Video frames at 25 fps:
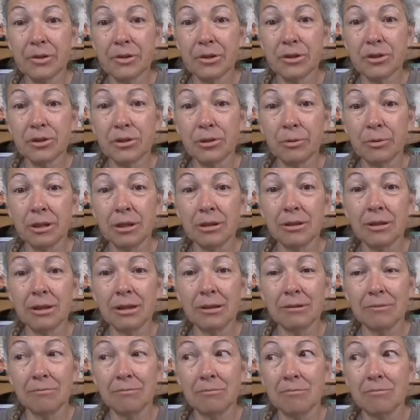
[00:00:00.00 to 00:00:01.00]
So
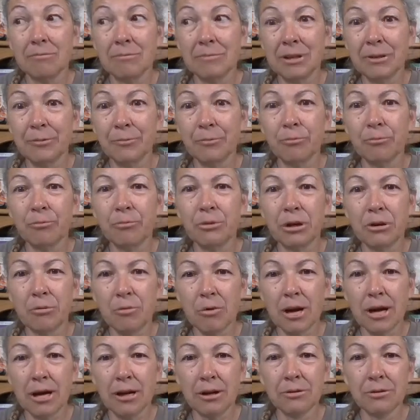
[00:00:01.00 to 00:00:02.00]
it
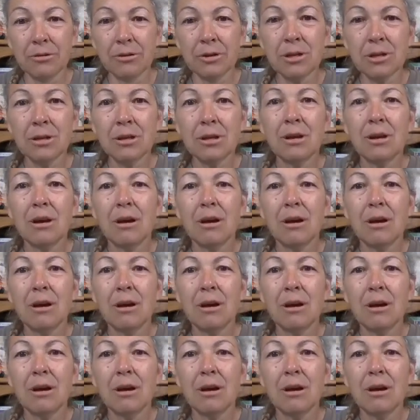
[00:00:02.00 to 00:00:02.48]
required